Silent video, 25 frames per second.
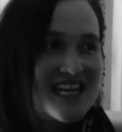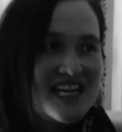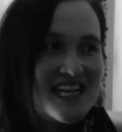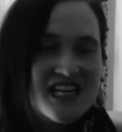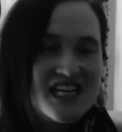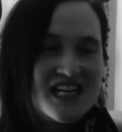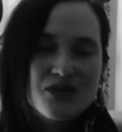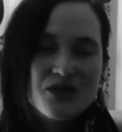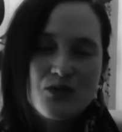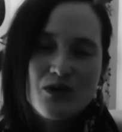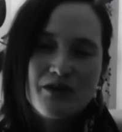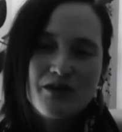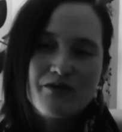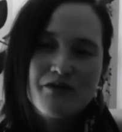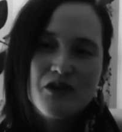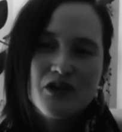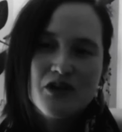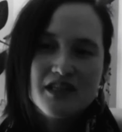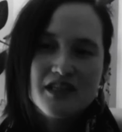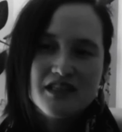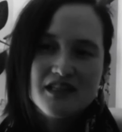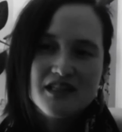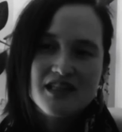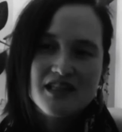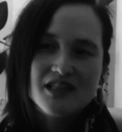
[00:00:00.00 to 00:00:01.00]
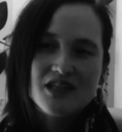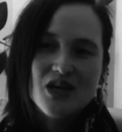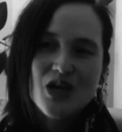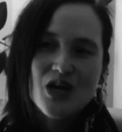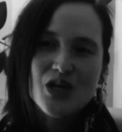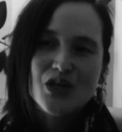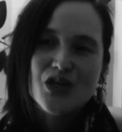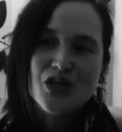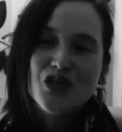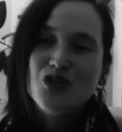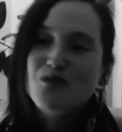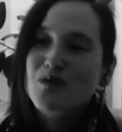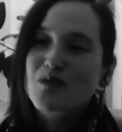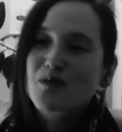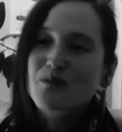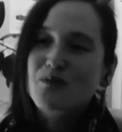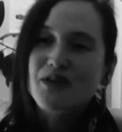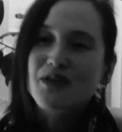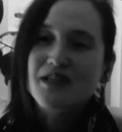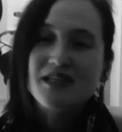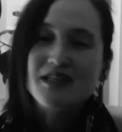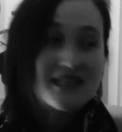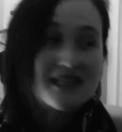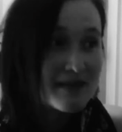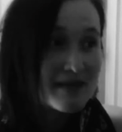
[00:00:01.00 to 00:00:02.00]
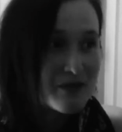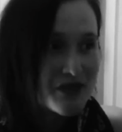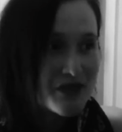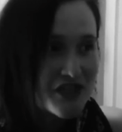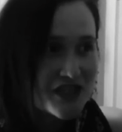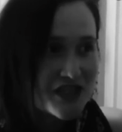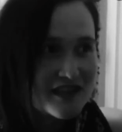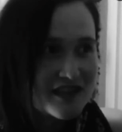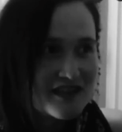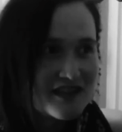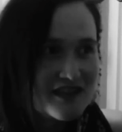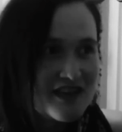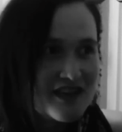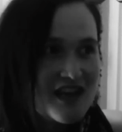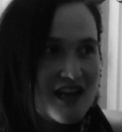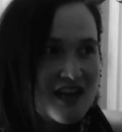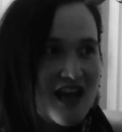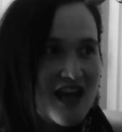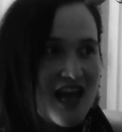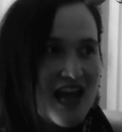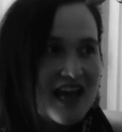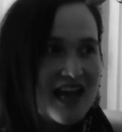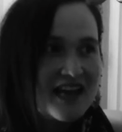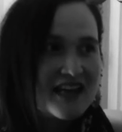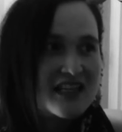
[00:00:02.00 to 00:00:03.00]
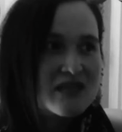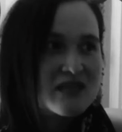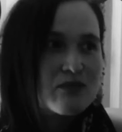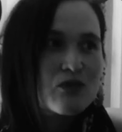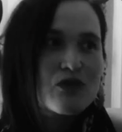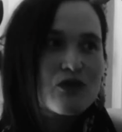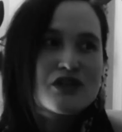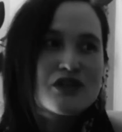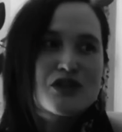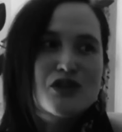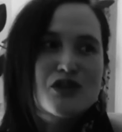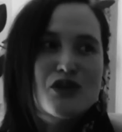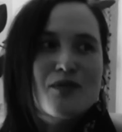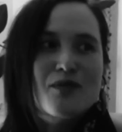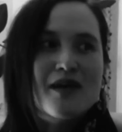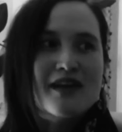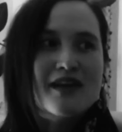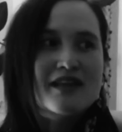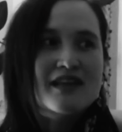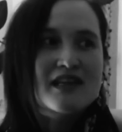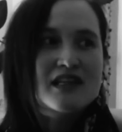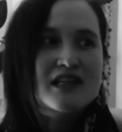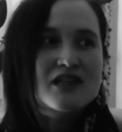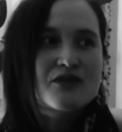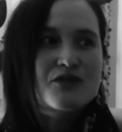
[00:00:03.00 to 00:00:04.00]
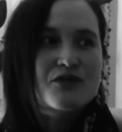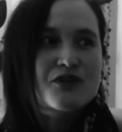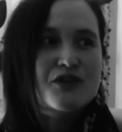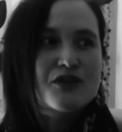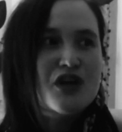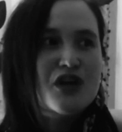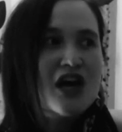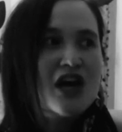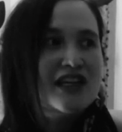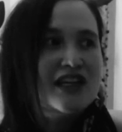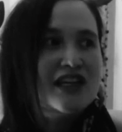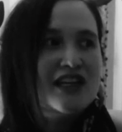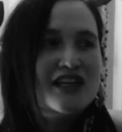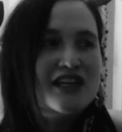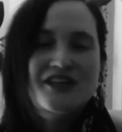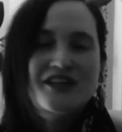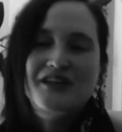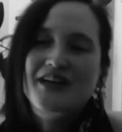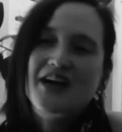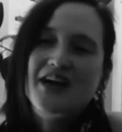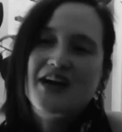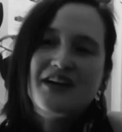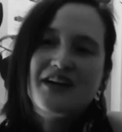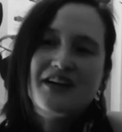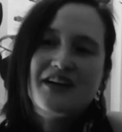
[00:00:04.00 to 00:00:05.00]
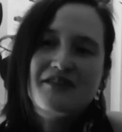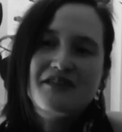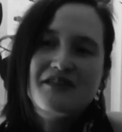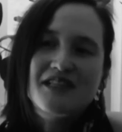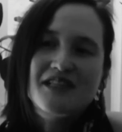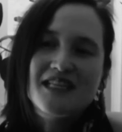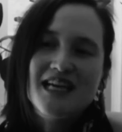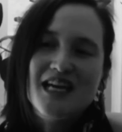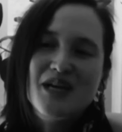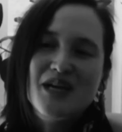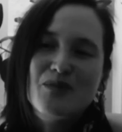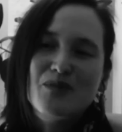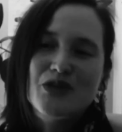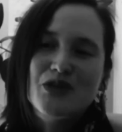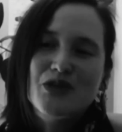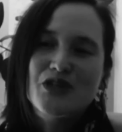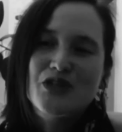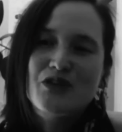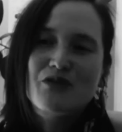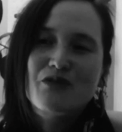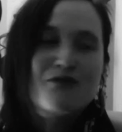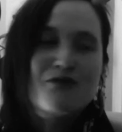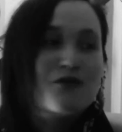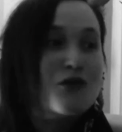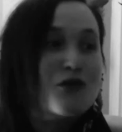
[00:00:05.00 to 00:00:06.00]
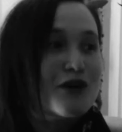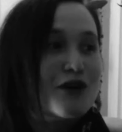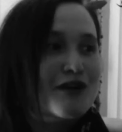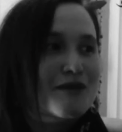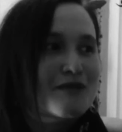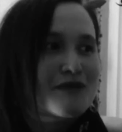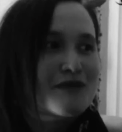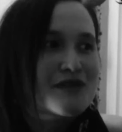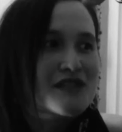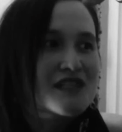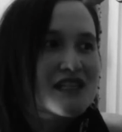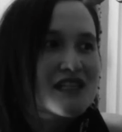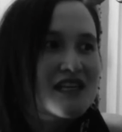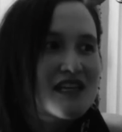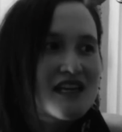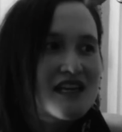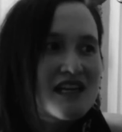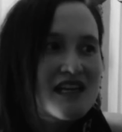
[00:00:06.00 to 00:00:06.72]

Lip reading: His work focuses on human perception and explores new methods for nonlinear narratives and emergent forms.